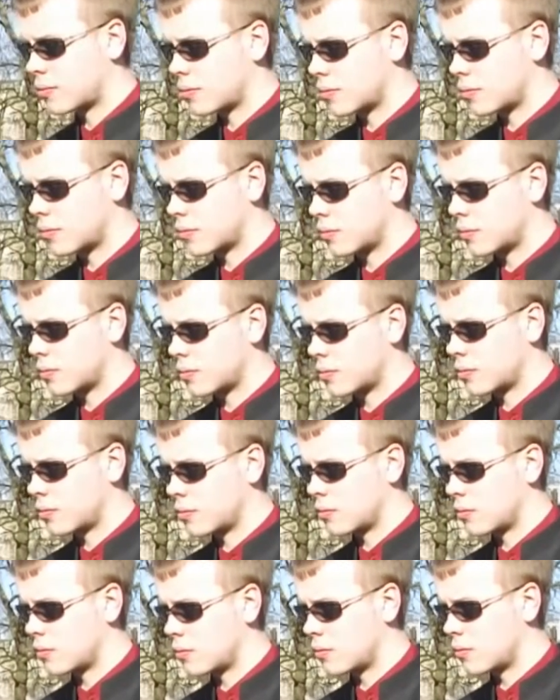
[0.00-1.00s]

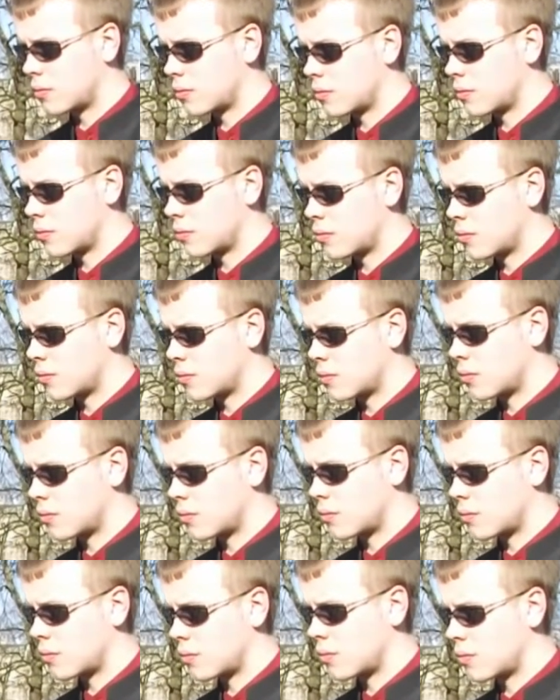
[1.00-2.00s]

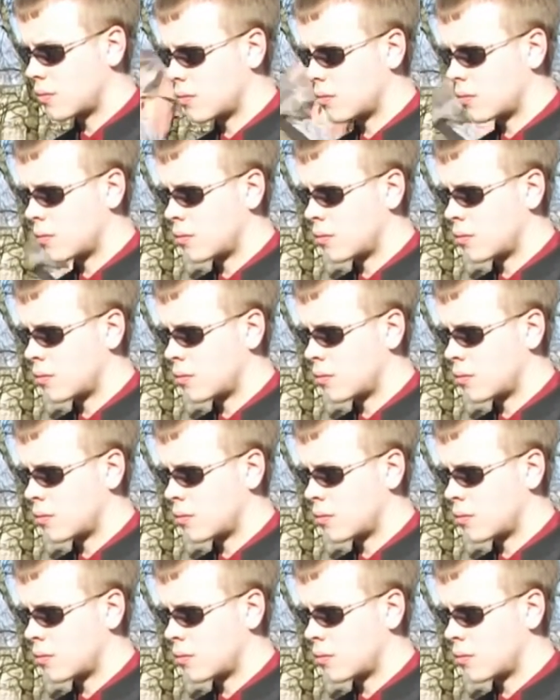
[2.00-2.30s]
The person shown says nothing.